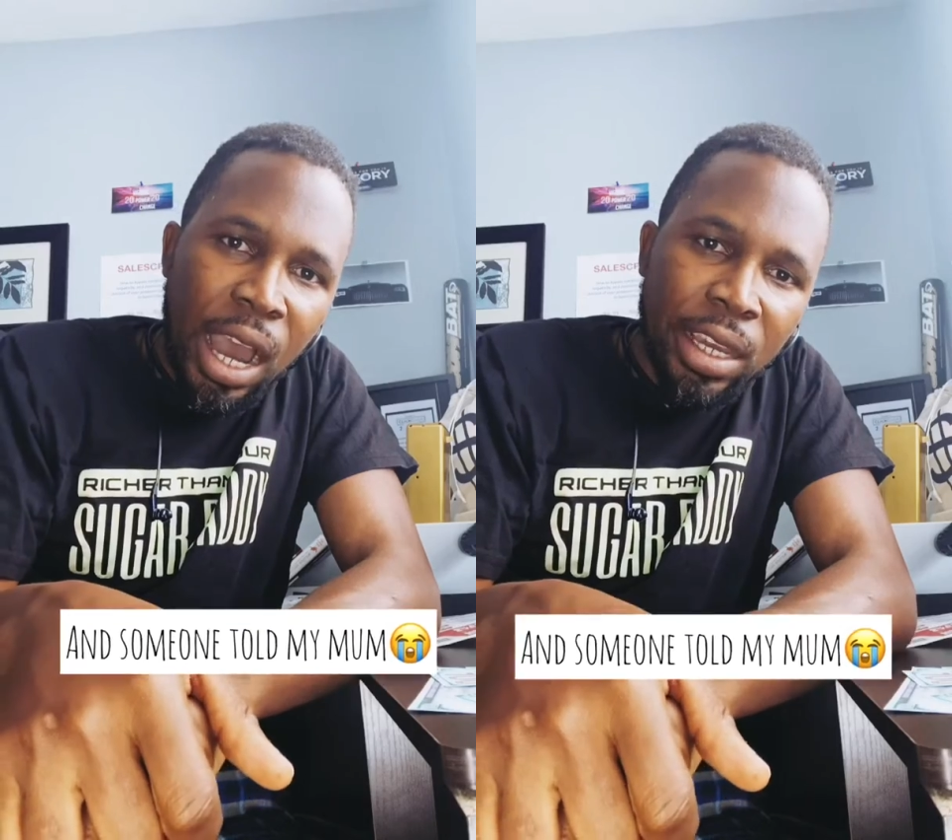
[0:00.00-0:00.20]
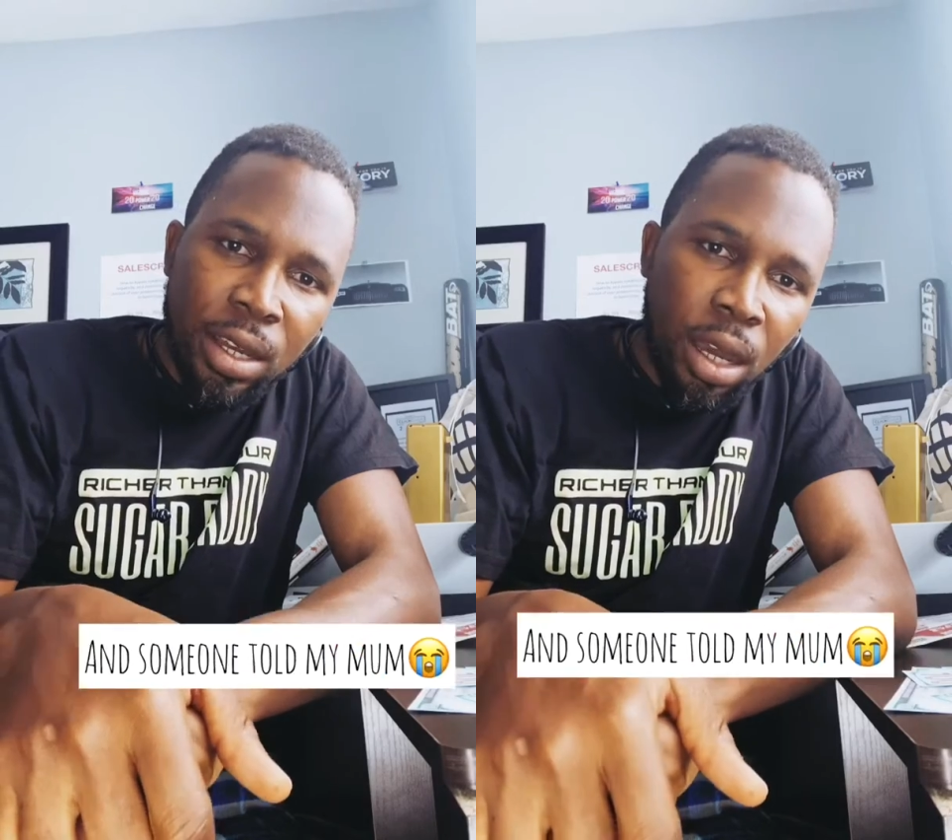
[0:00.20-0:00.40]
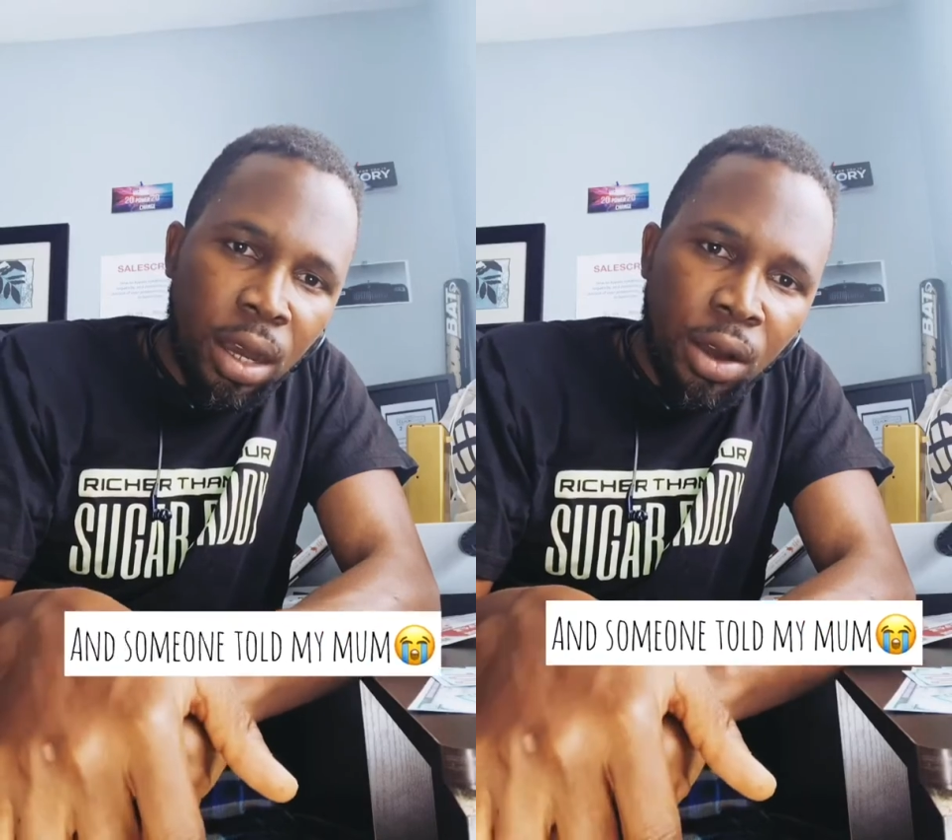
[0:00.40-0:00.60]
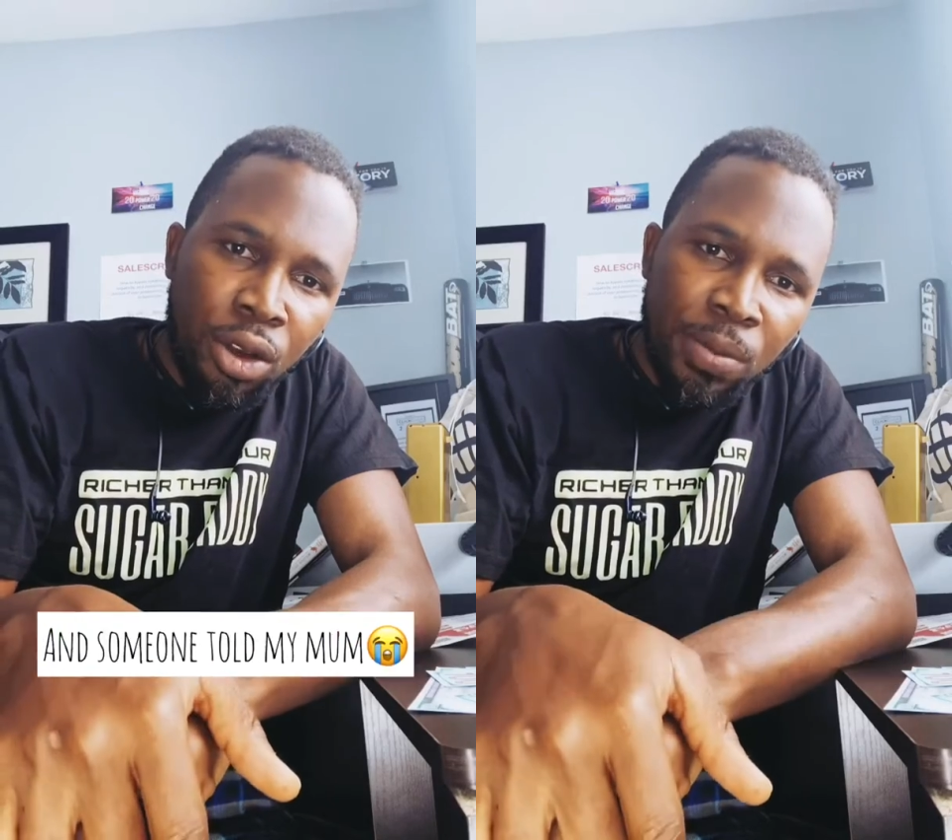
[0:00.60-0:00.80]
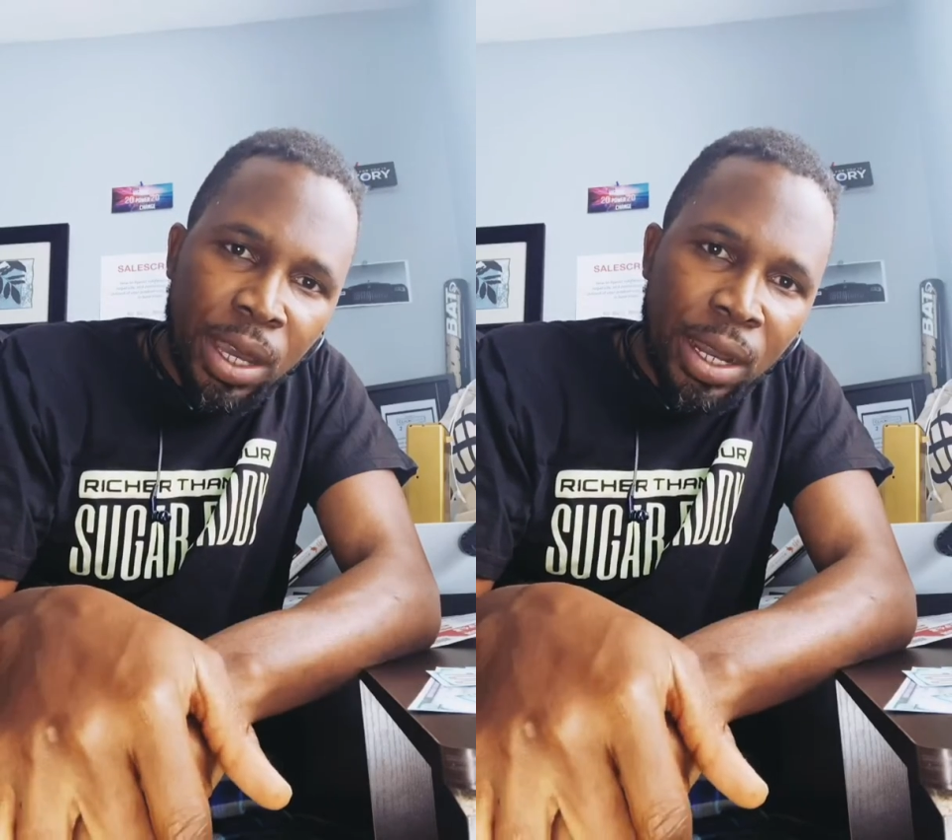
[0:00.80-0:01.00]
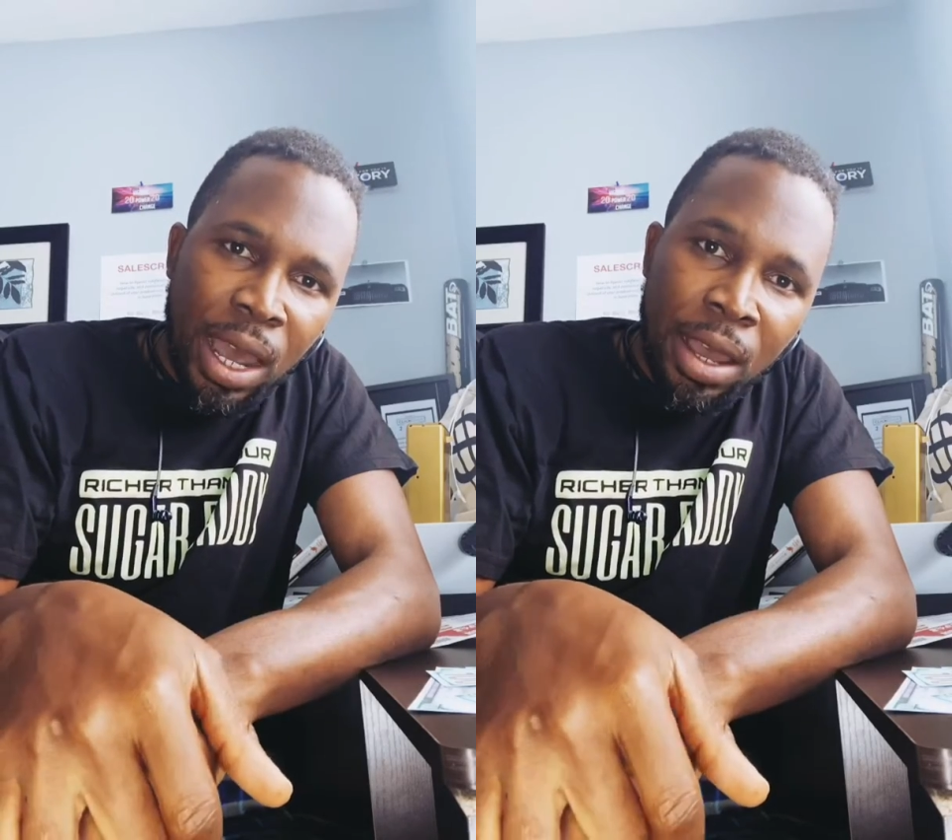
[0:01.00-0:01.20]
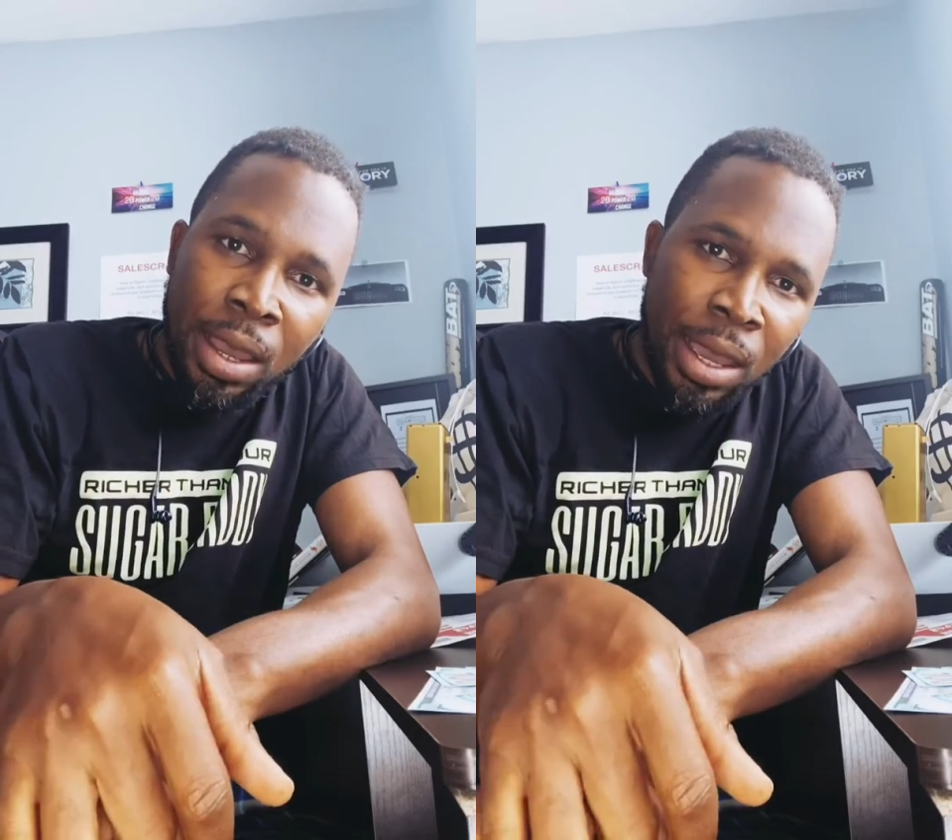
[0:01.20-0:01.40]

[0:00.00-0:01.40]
I got home and I